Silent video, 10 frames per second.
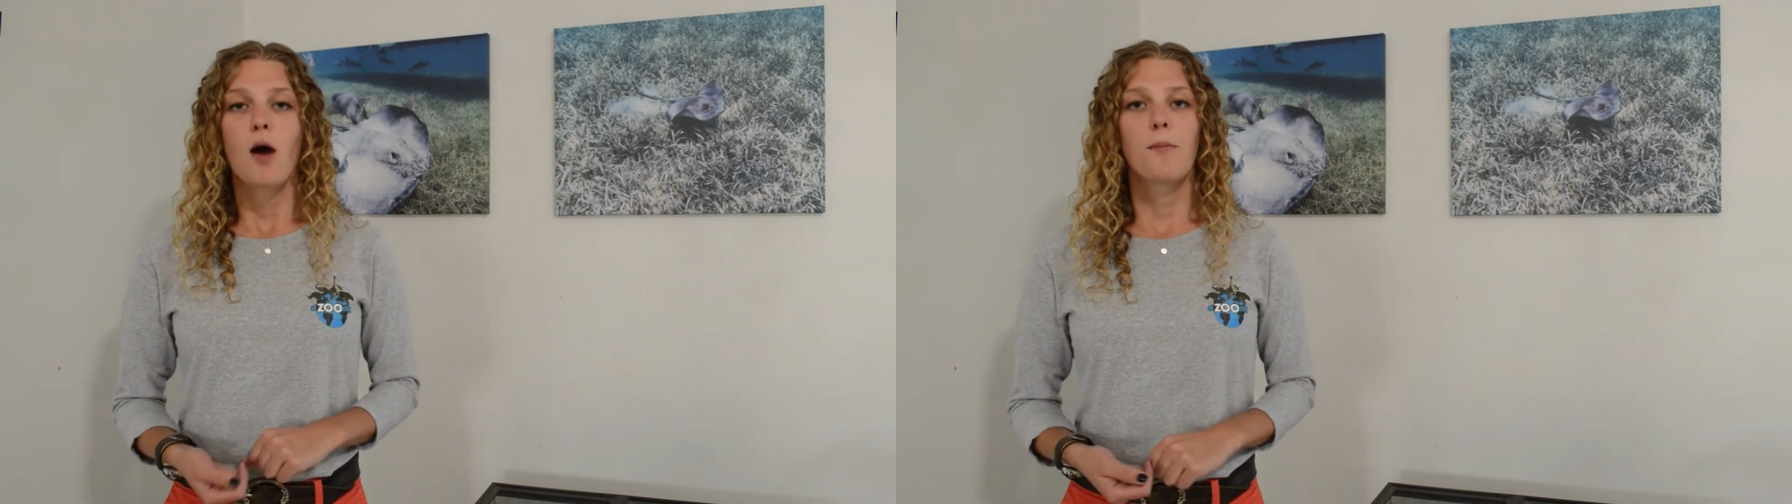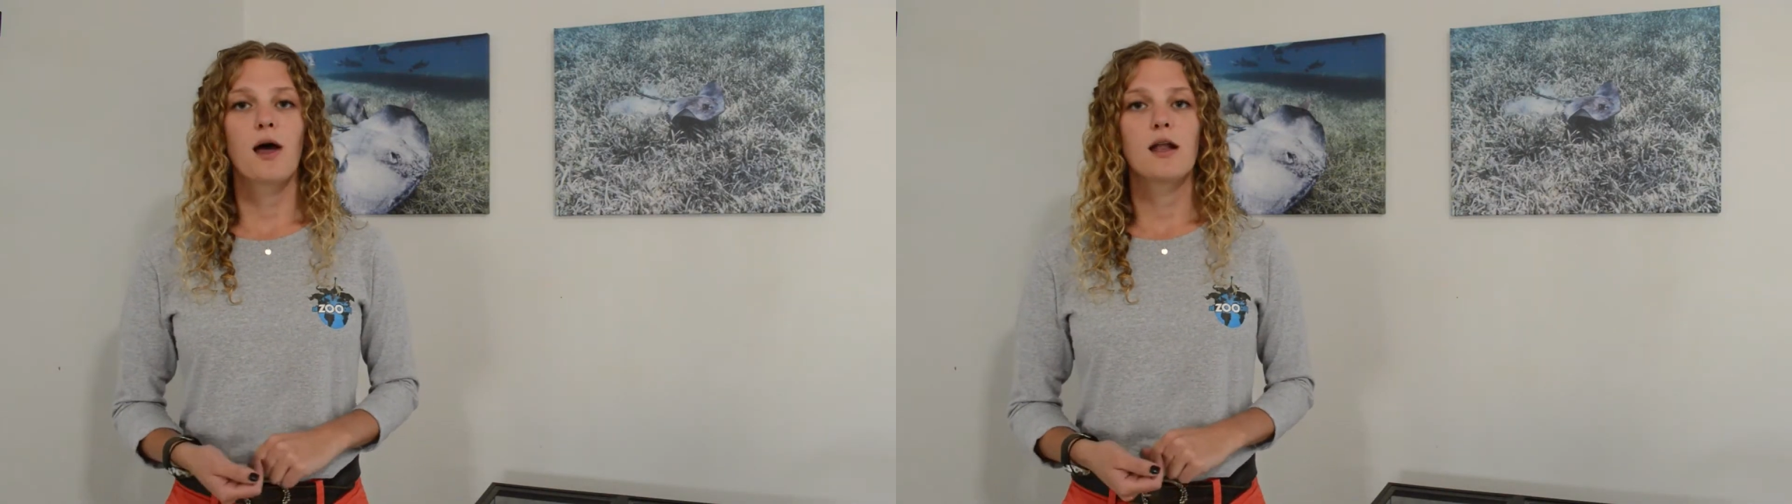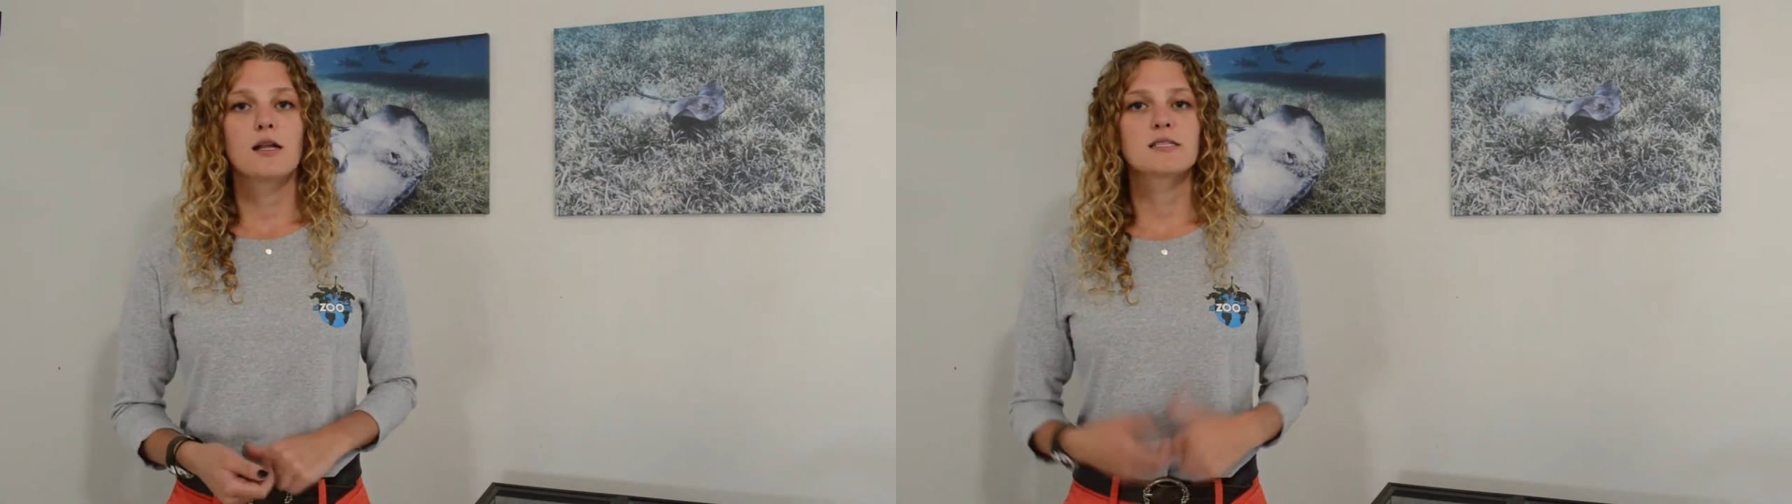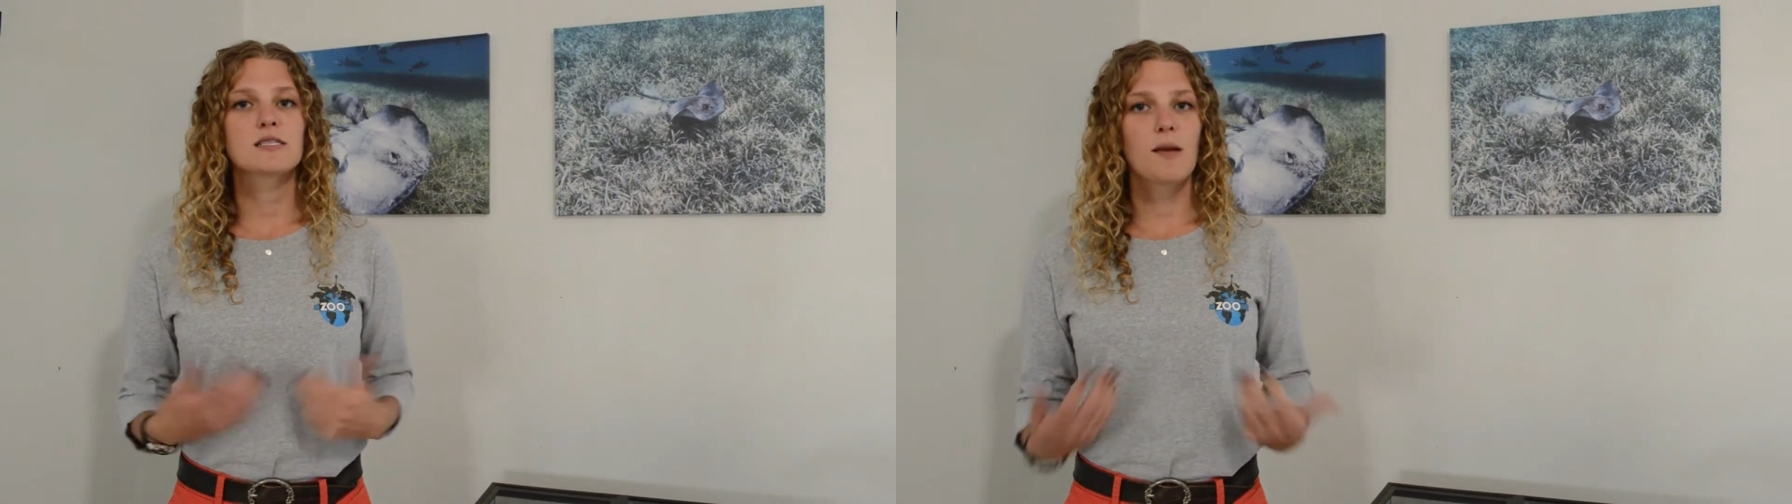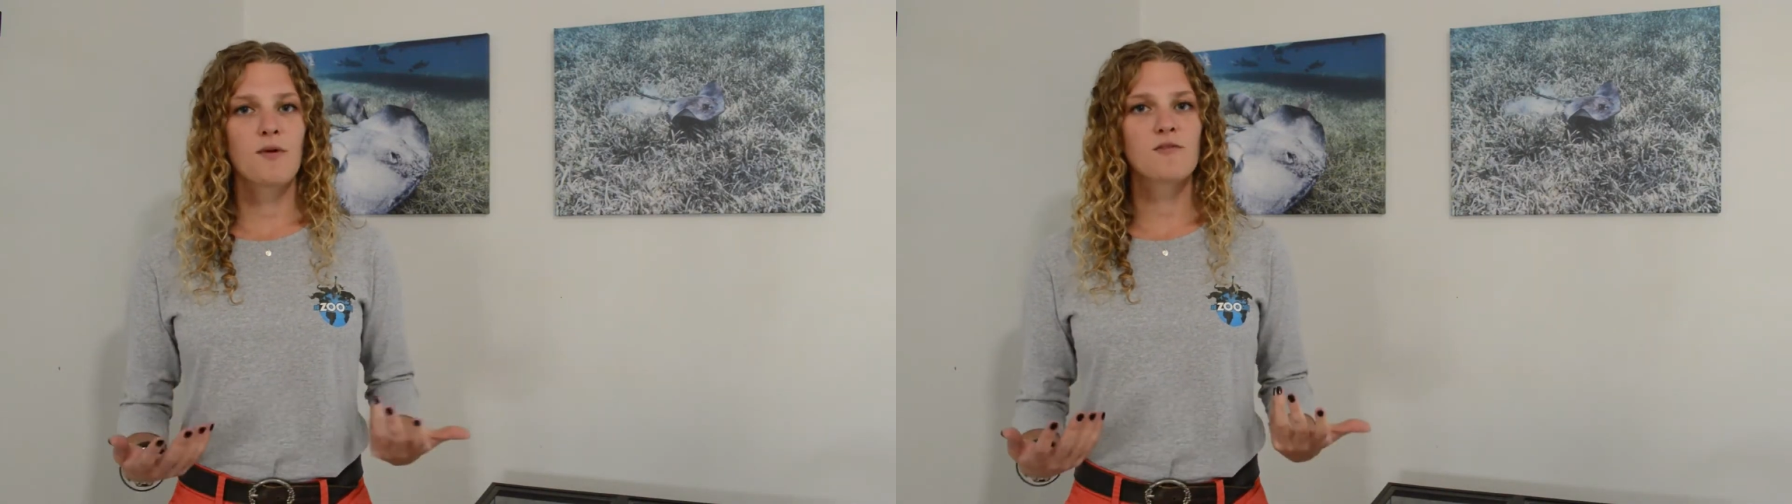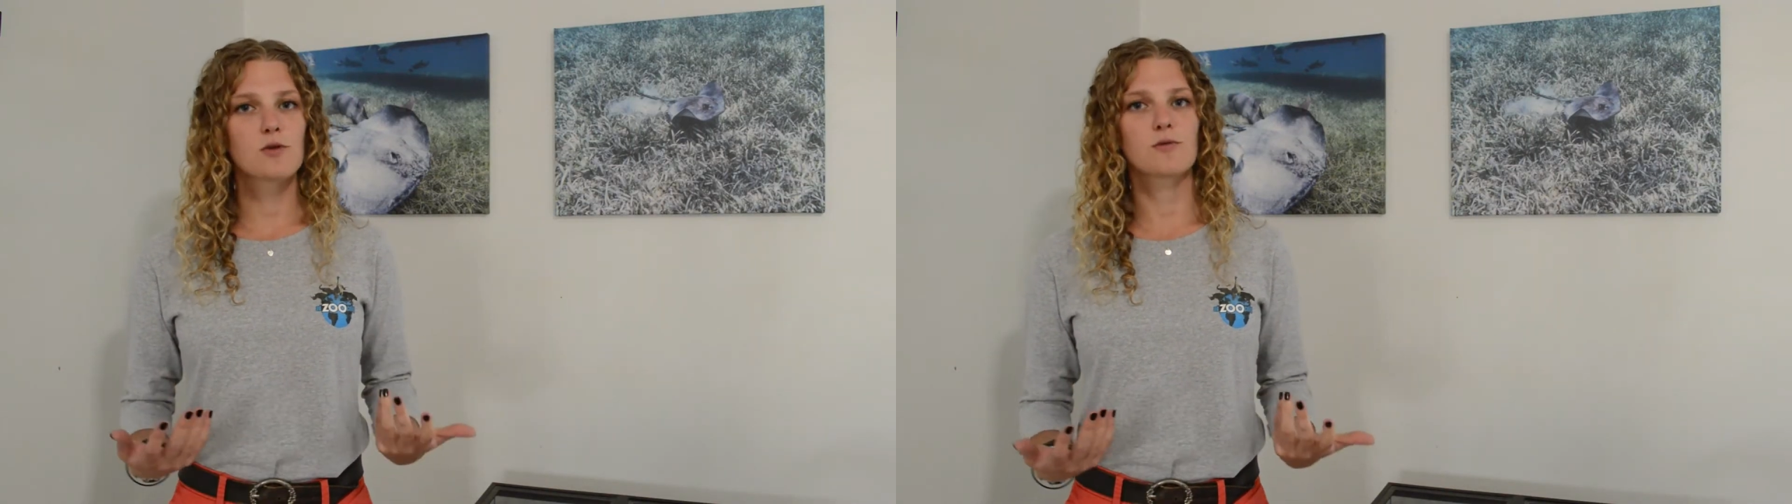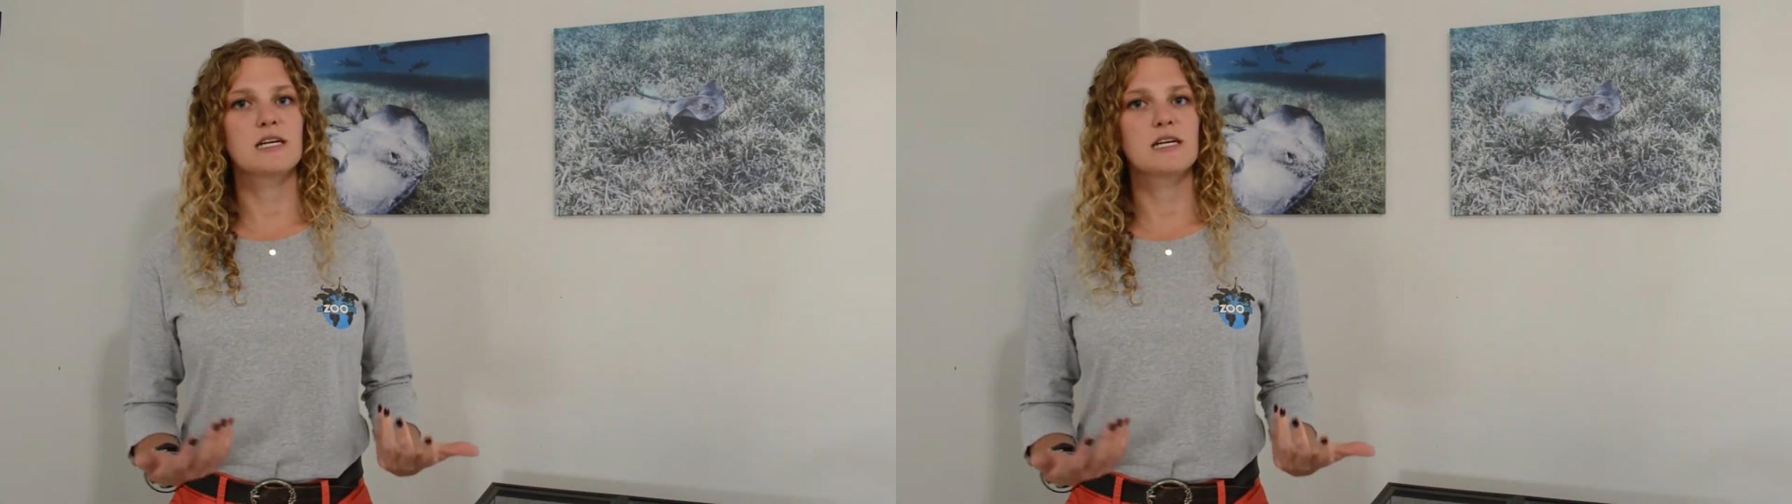But some of the